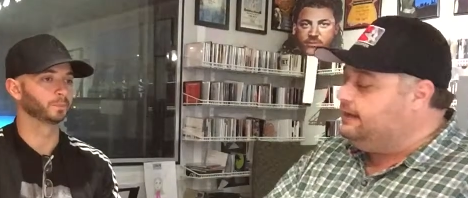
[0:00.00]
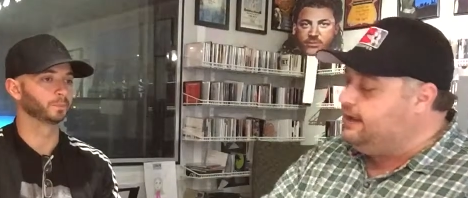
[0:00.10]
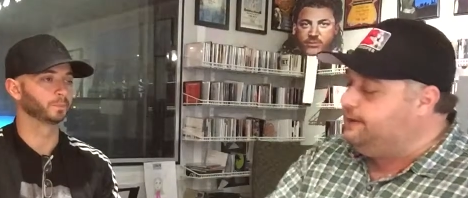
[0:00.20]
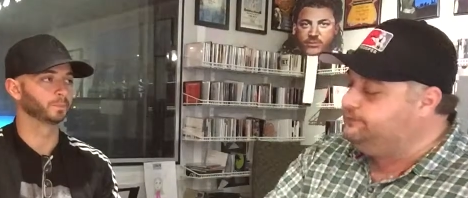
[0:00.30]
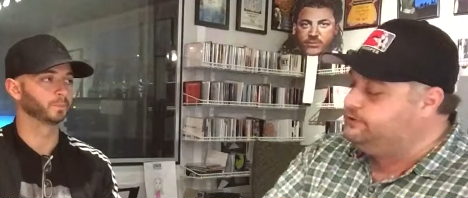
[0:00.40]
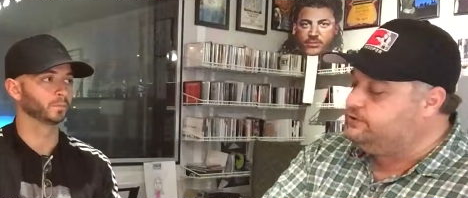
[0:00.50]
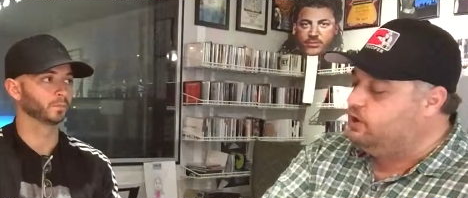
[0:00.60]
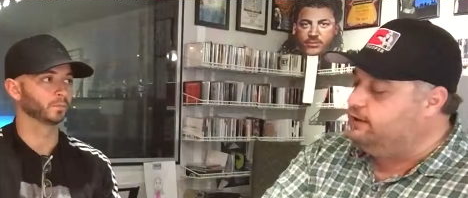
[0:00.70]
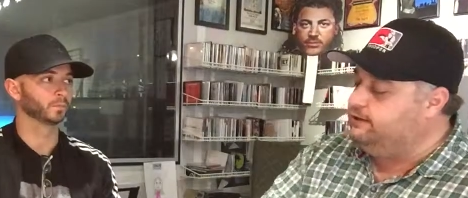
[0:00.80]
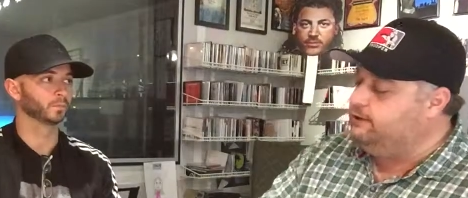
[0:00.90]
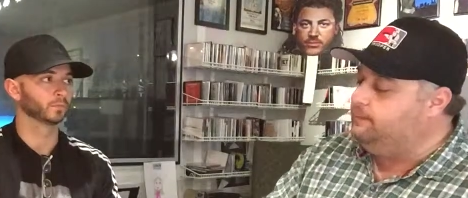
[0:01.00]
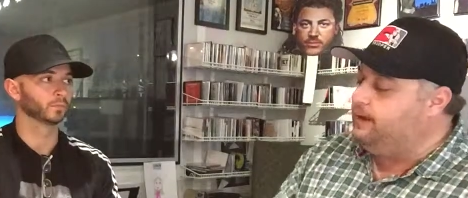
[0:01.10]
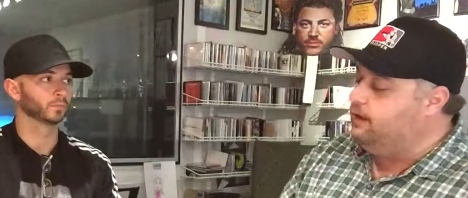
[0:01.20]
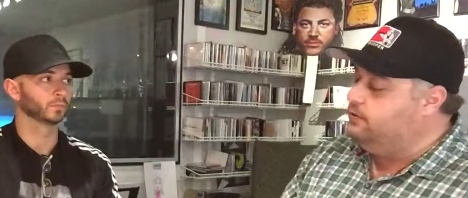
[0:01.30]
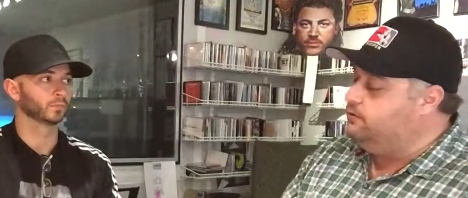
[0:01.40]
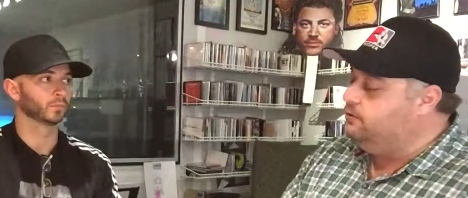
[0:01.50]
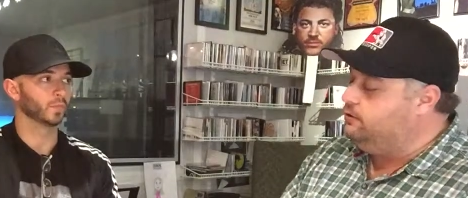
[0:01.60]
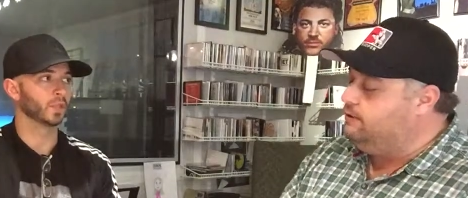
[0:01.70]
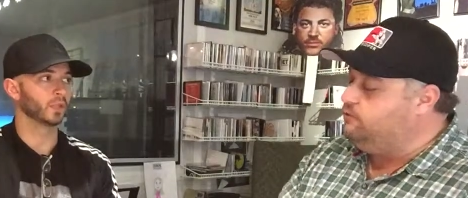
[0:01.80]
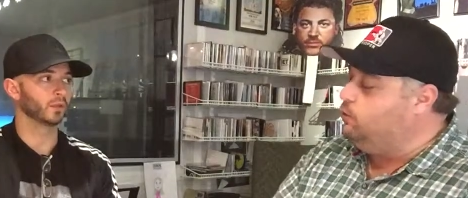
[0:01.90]
Speaker 1: Kept talking about
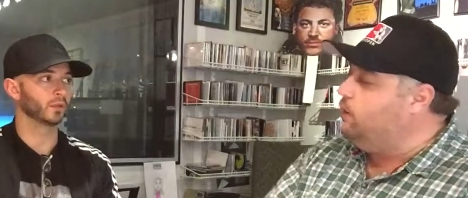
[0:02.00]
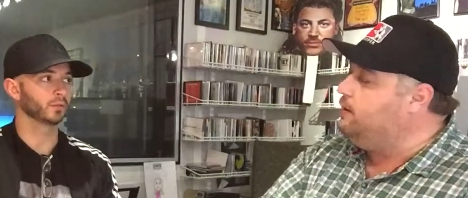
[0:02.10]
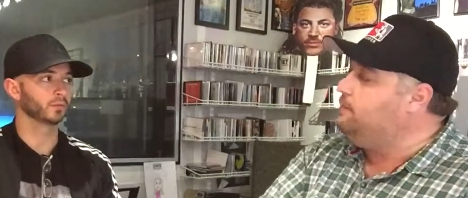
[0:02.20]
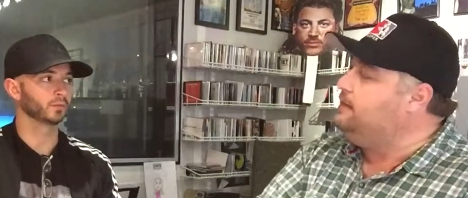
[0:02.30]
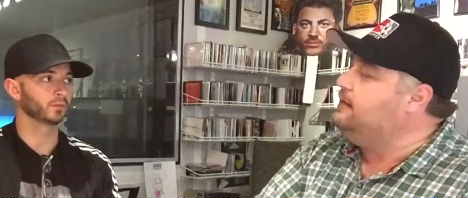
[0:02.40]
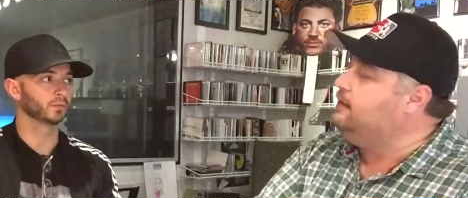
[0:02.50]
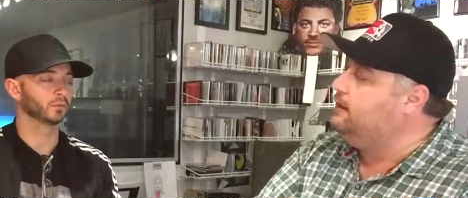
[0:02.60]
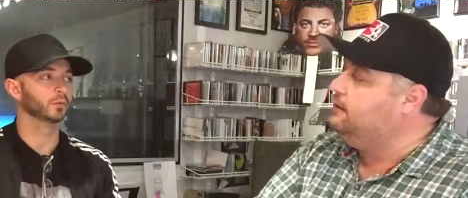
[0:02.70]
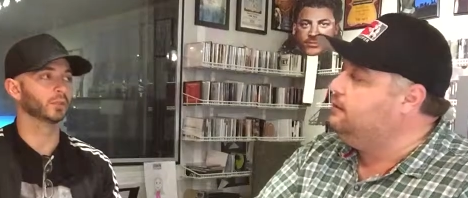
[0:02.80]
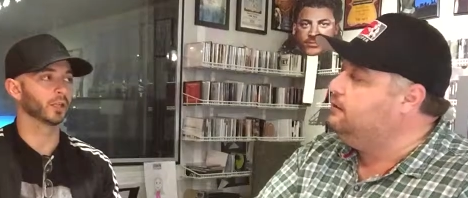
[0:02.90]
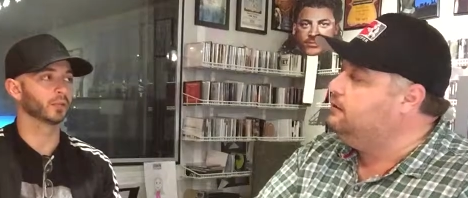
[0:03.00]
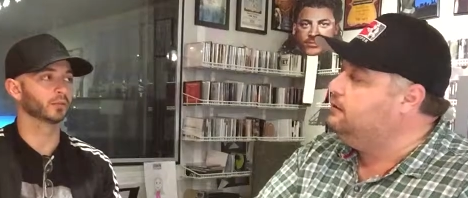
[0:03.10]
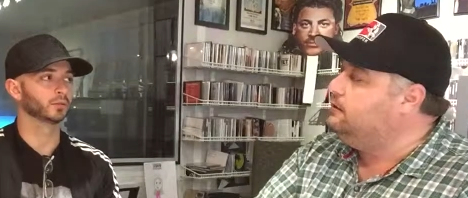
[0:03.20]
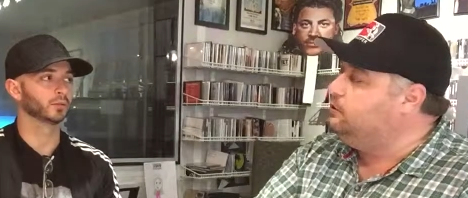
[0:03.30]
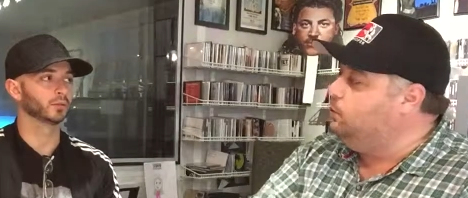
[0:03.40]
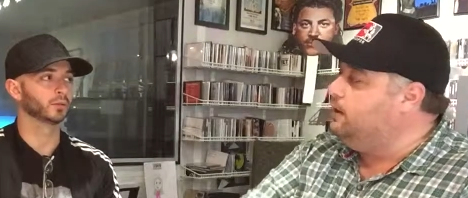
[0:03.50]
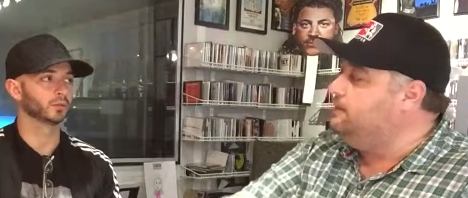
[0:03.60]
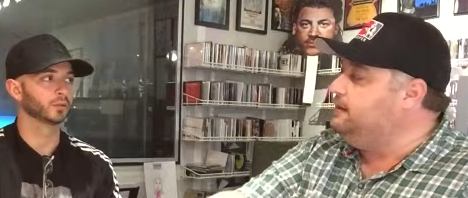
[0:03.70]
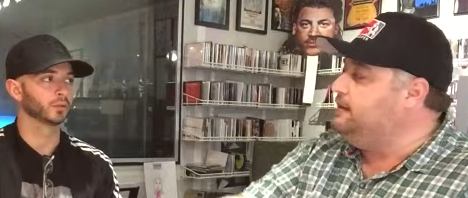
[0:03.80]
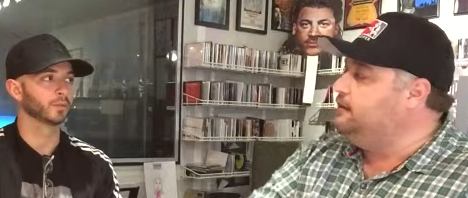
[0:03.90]
kneeling? if you want to be kneeling, yeah, you want to
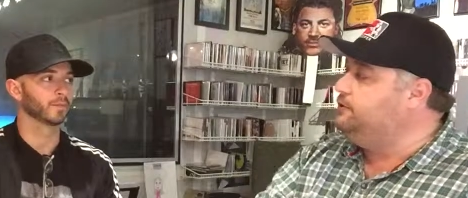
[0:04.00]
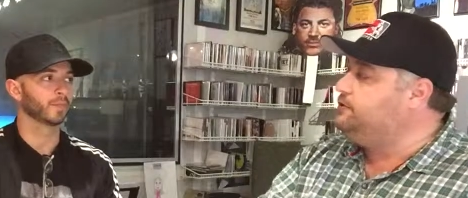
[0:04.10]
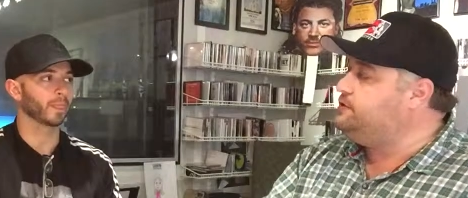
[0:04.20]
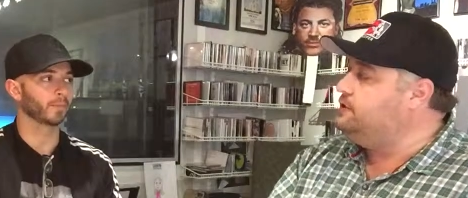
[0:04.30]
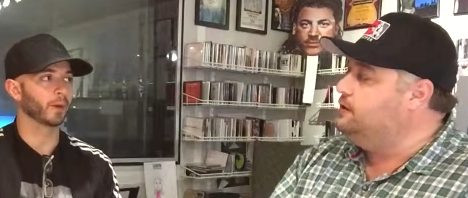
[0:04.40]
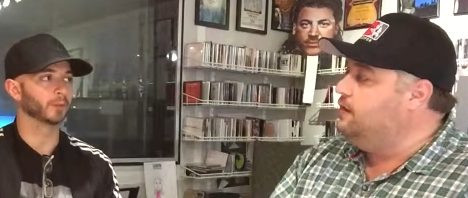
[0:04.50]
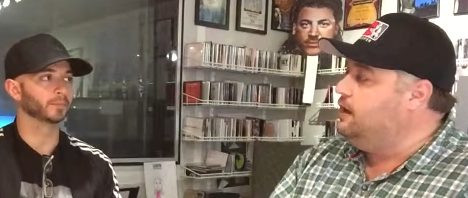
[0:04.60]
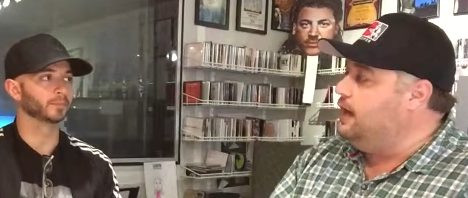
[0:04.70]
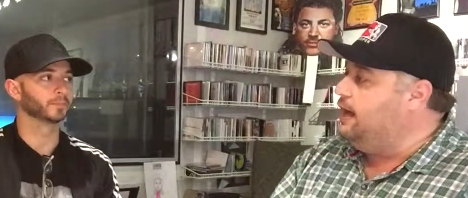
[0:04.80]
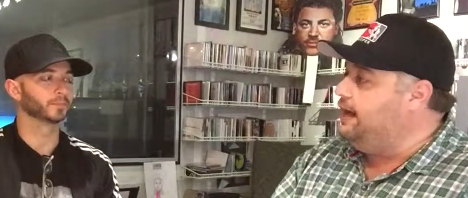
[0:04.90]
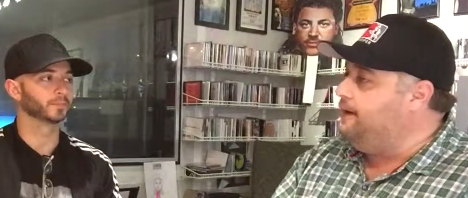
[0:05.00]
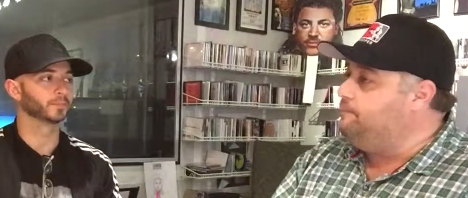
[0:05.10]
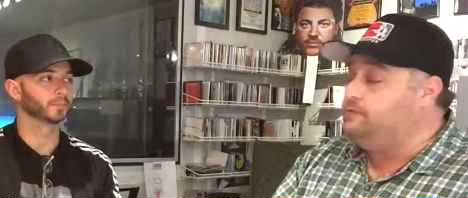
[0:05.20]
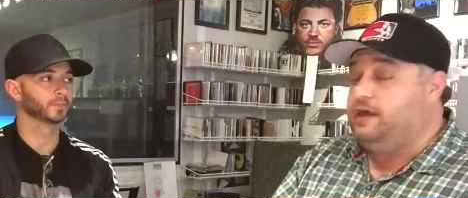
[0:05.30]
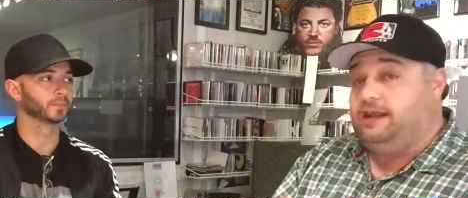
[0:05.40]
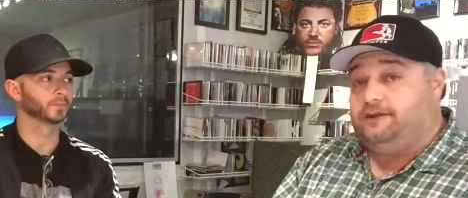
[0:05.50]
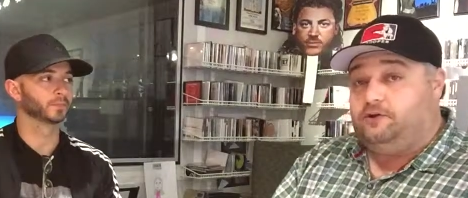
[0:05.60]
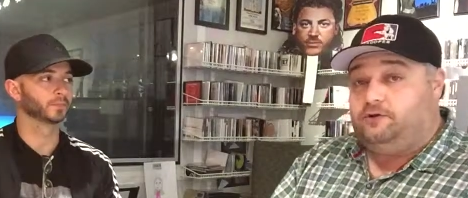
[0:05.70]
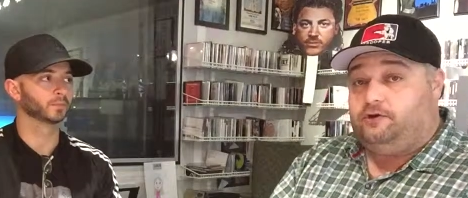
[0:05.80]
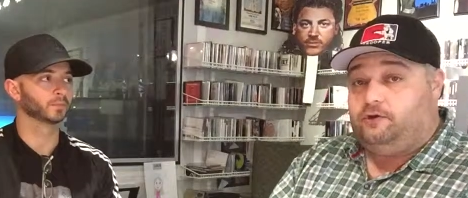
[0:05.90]
be kneelers, right? Um, and I
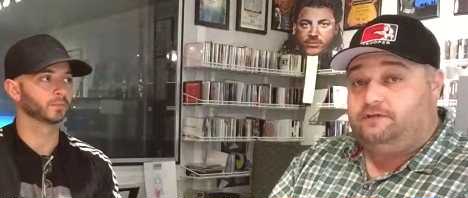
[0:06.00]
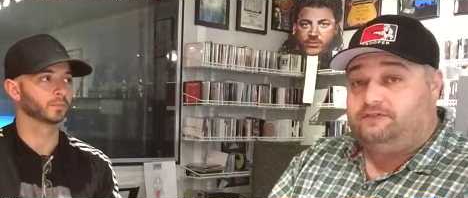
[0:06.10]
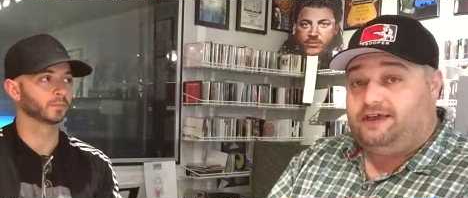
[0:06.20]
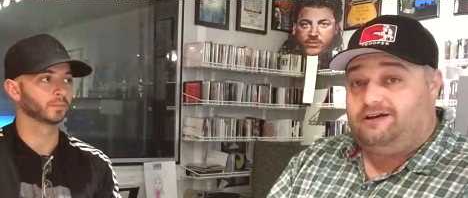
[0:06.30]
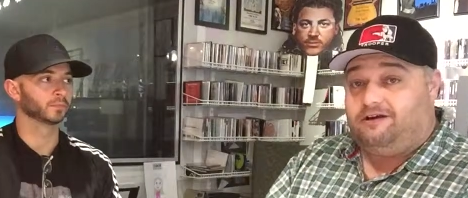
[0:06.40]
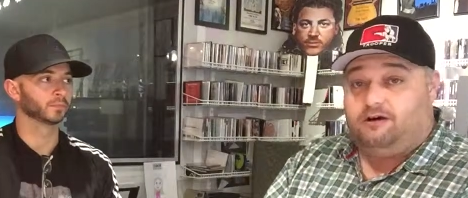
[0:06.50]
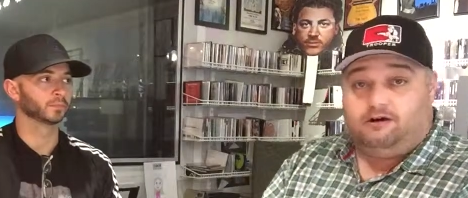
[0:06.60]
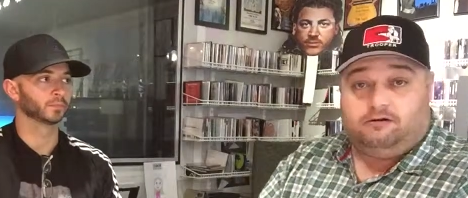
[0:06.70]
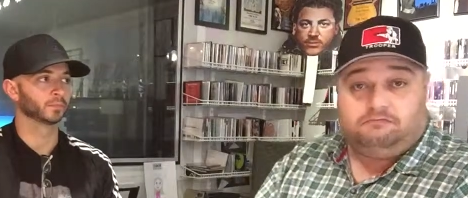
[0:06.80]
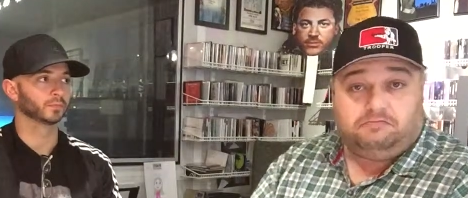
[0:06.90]
don't know if they are